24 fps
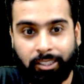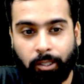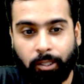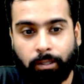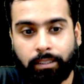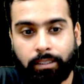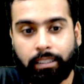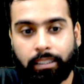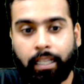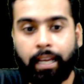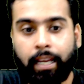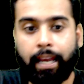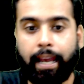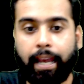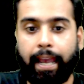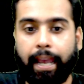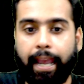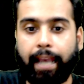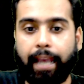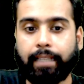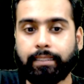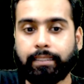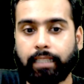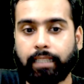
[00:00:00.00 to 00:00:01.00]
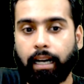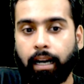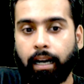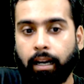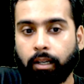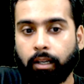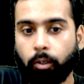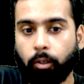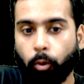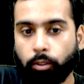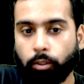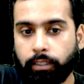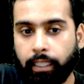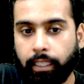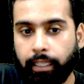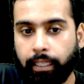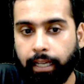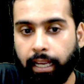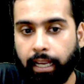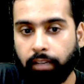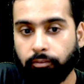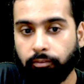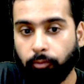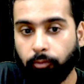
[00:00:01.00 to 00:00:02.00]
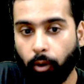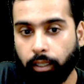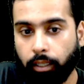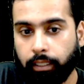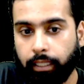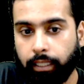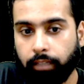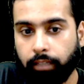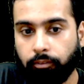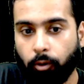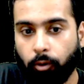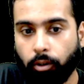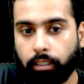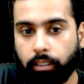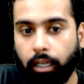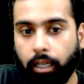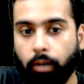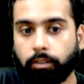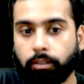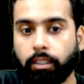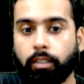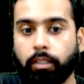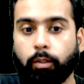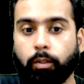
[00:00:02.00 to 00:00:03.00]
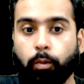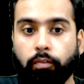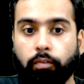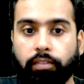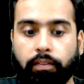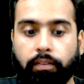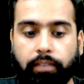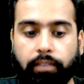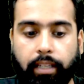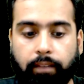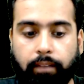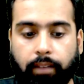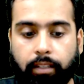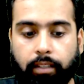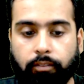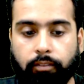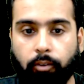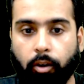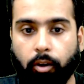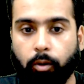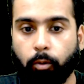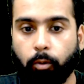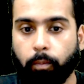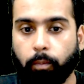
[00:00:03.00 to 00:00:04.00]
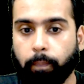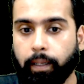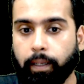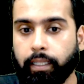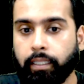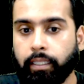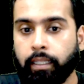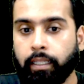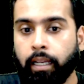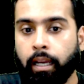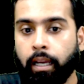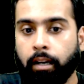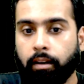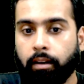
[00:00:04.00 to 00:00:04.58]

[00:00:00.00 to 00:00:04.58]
John's, has a closing rank 44,251 for open,